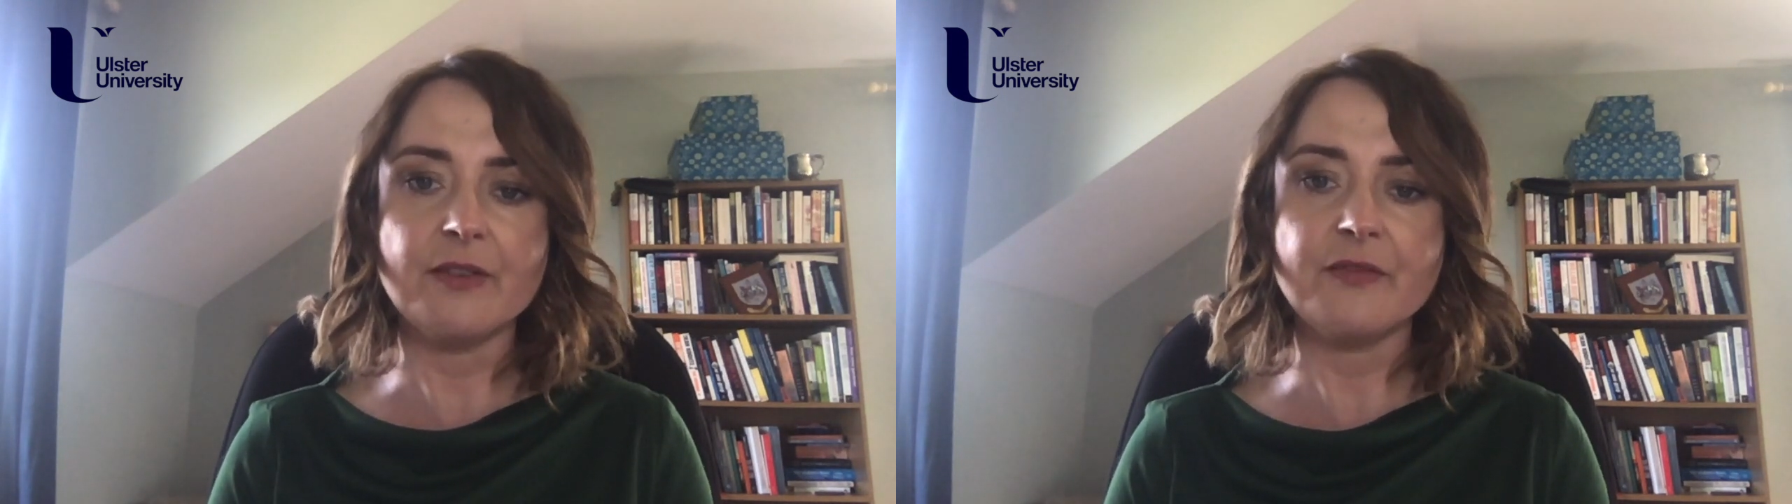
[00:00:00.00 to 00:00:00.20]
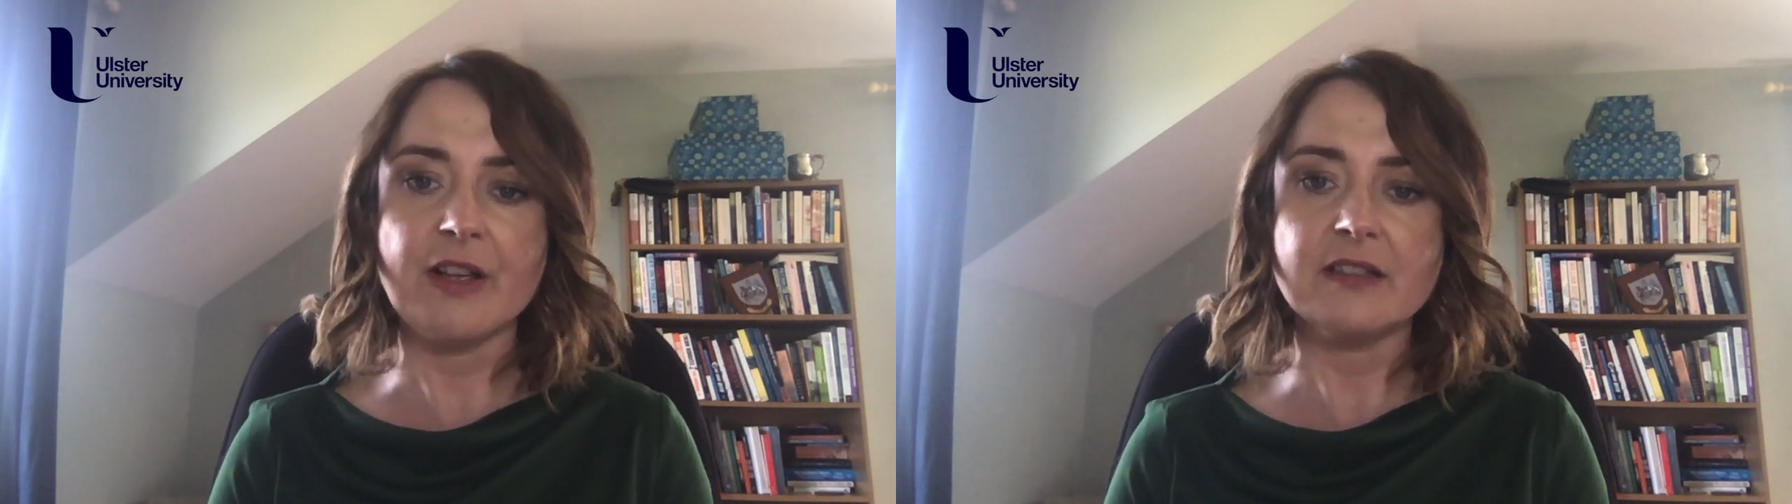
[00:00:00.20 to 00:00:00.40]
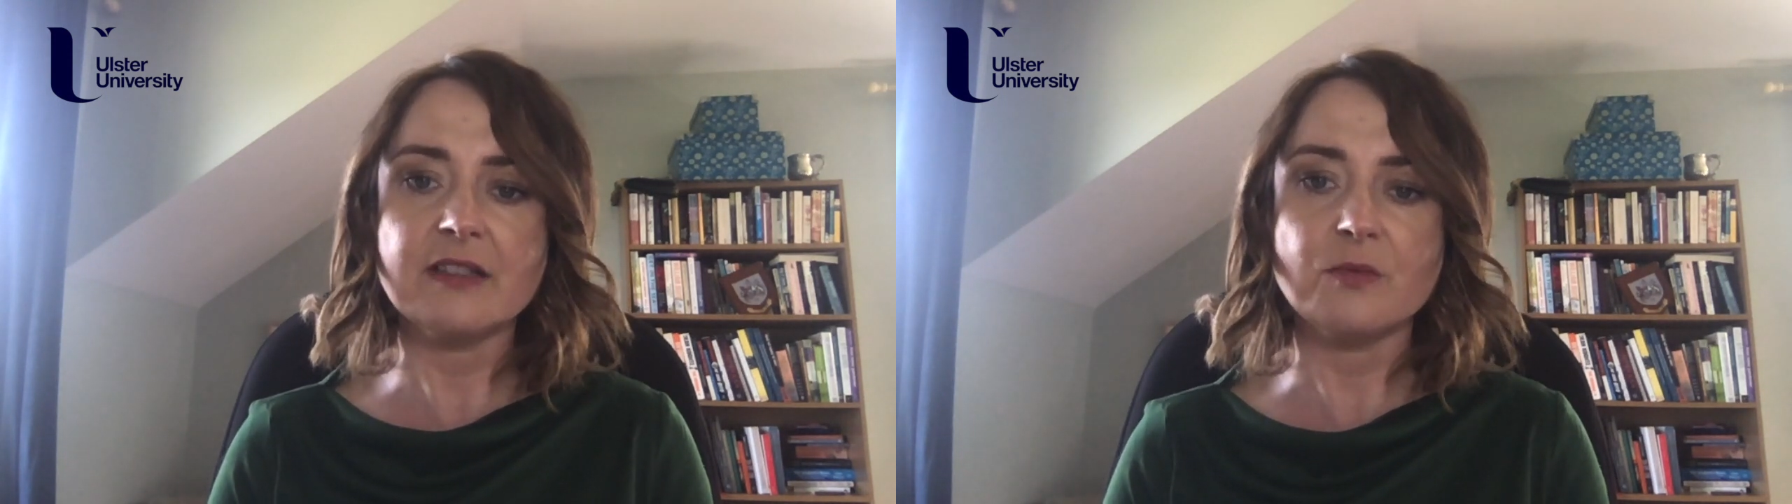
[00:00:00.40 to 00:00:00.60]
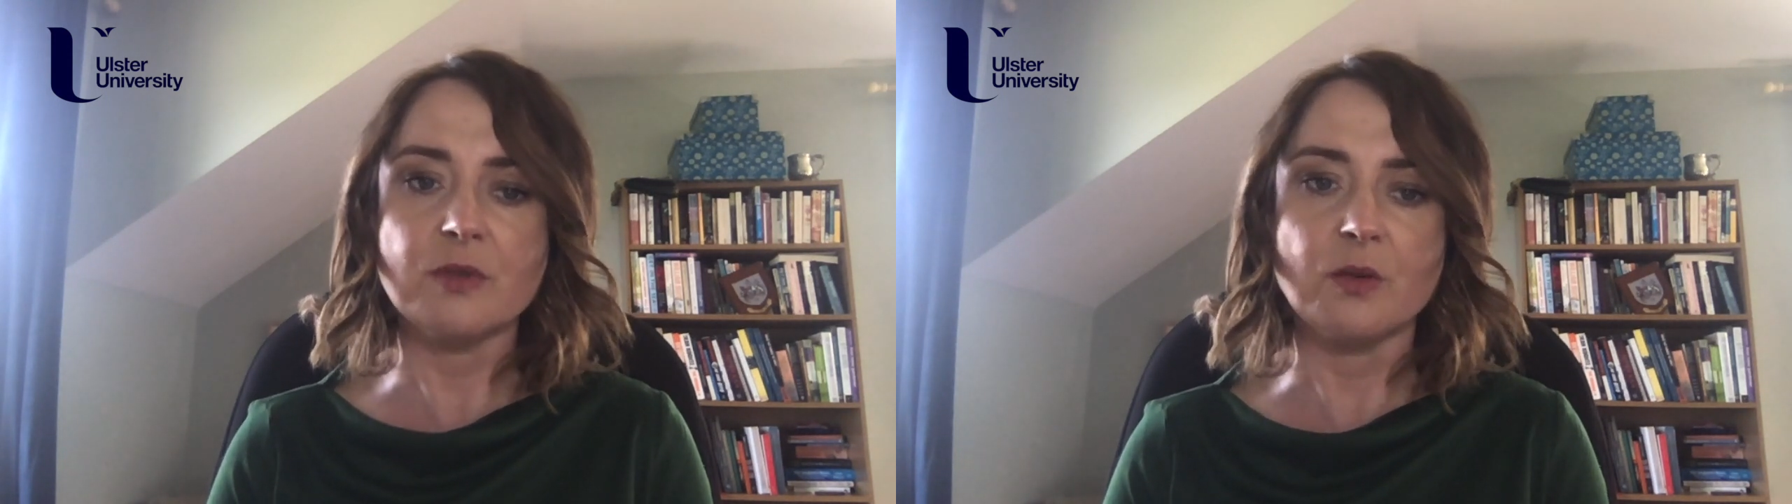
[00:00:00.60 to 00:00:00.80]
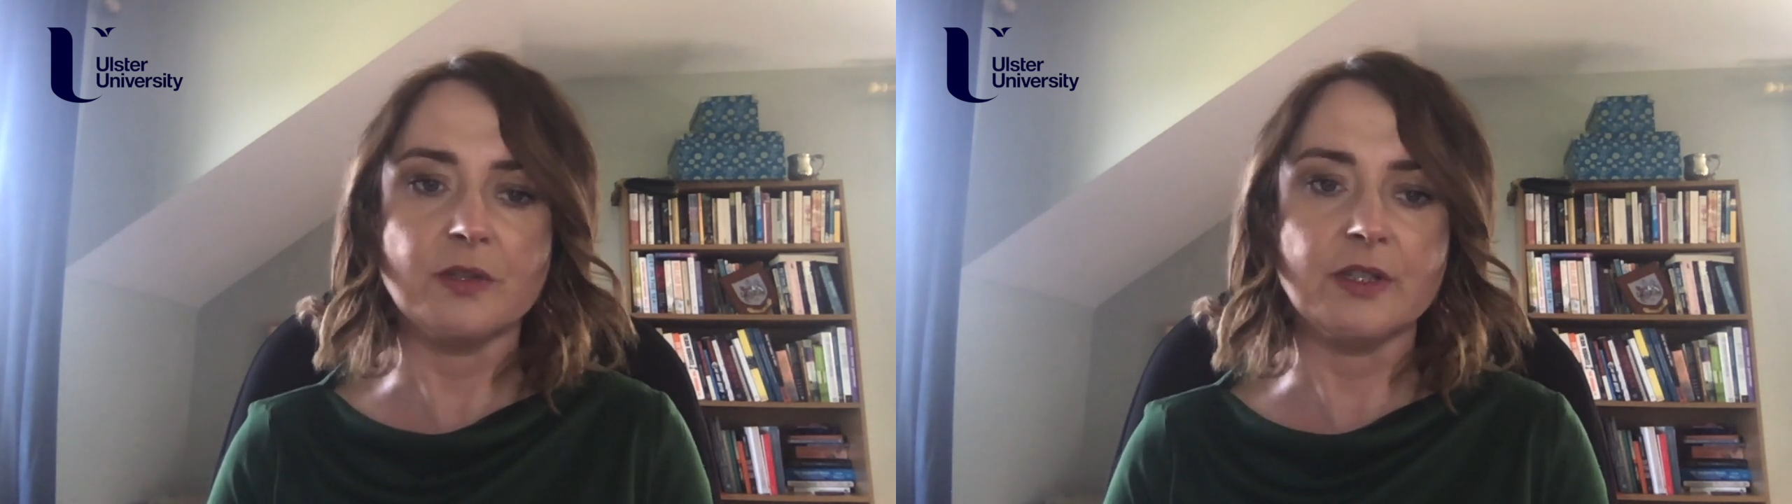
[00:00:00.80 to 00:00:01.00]
felt so
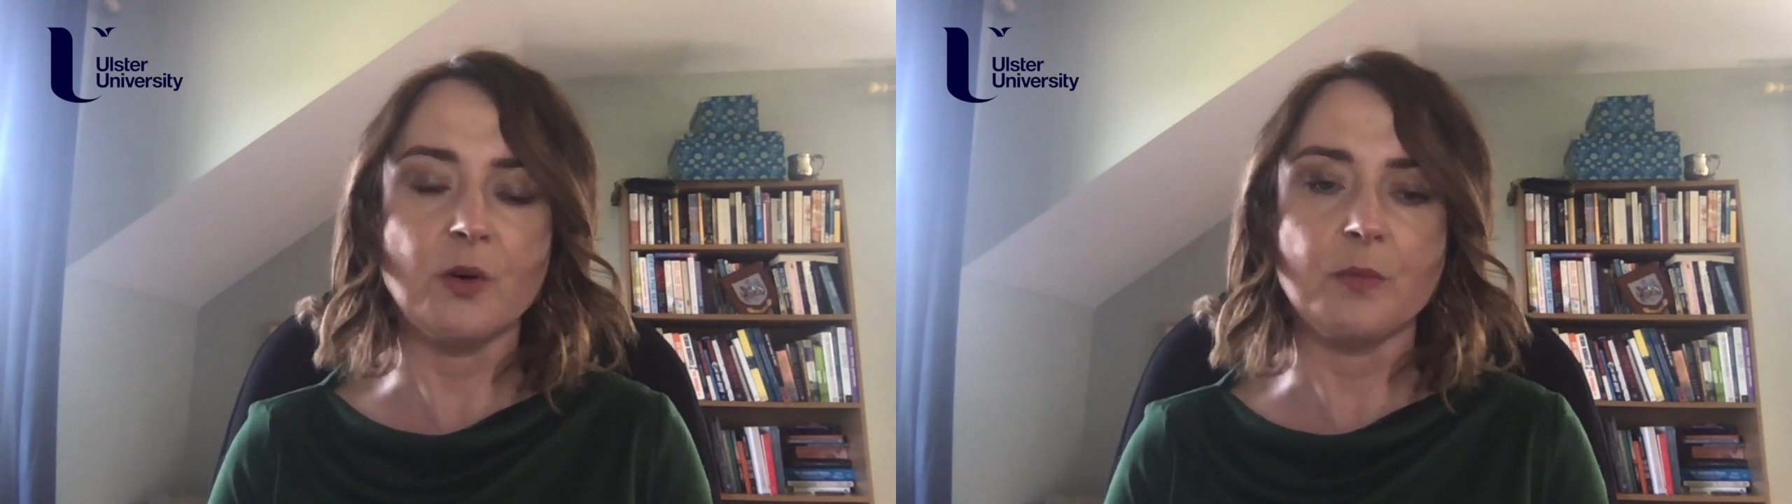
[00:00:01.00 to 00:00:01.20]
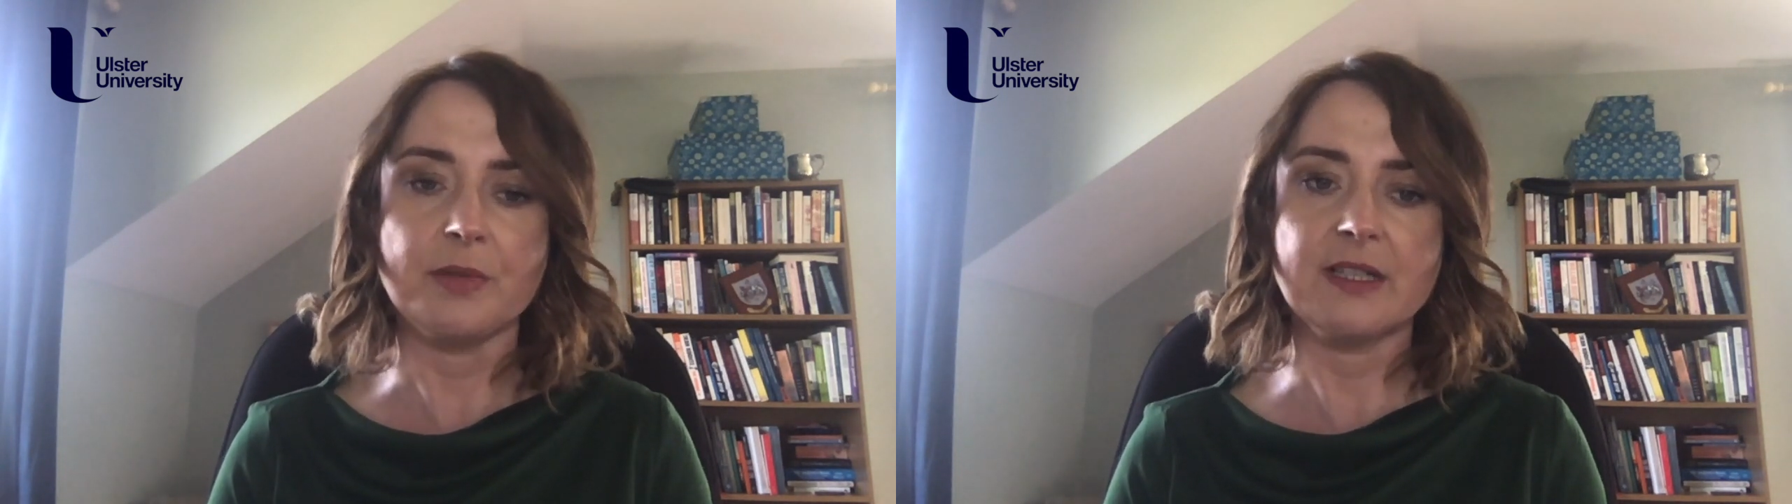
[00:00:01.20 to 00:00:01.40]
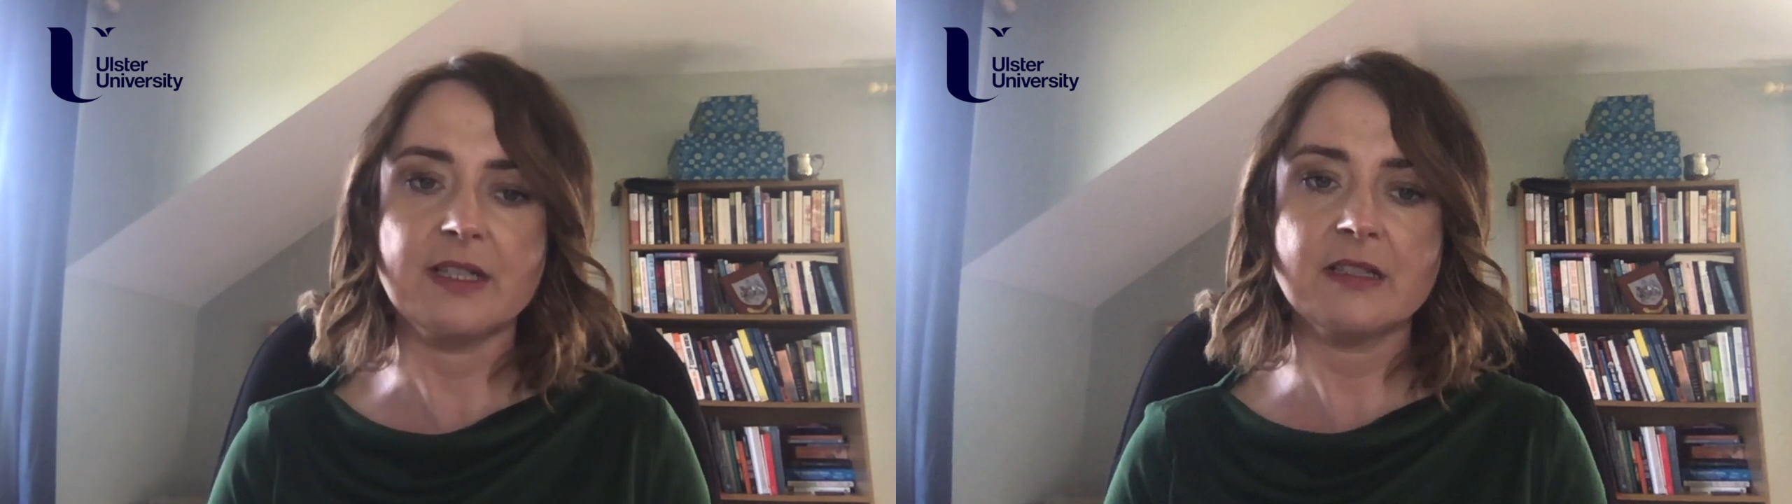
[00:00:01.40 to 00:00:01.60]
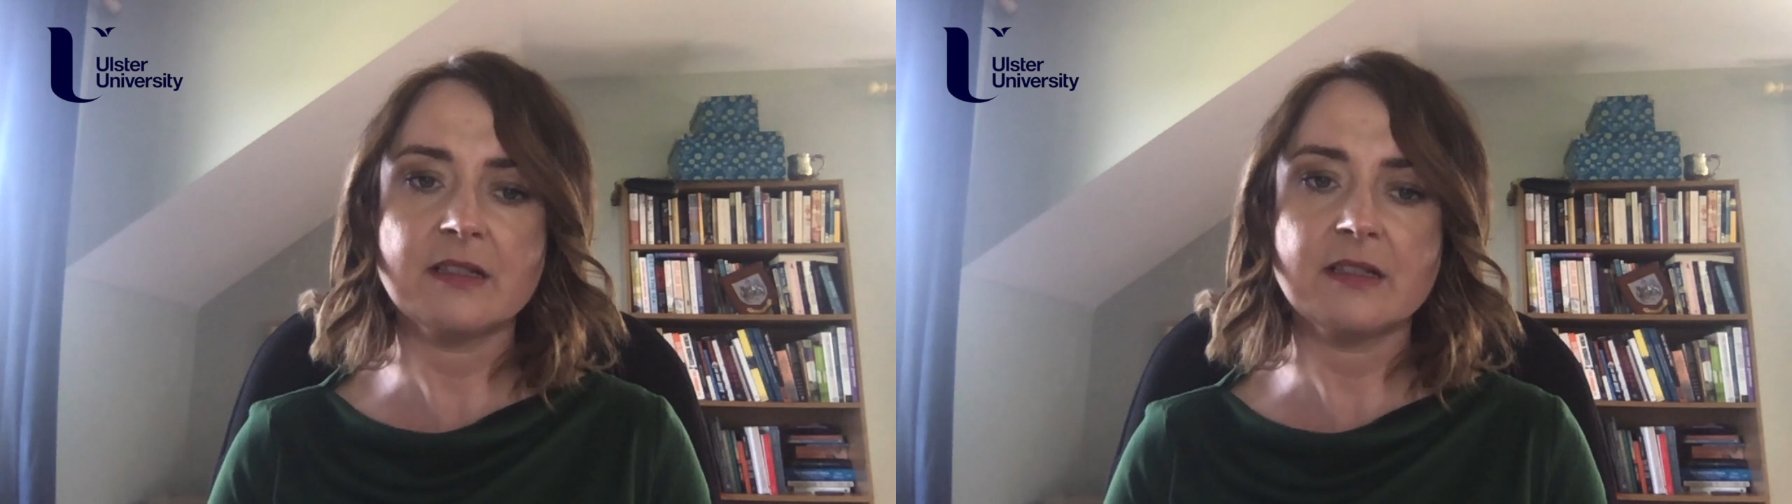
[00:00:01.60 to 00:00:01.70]
alone and hopeless.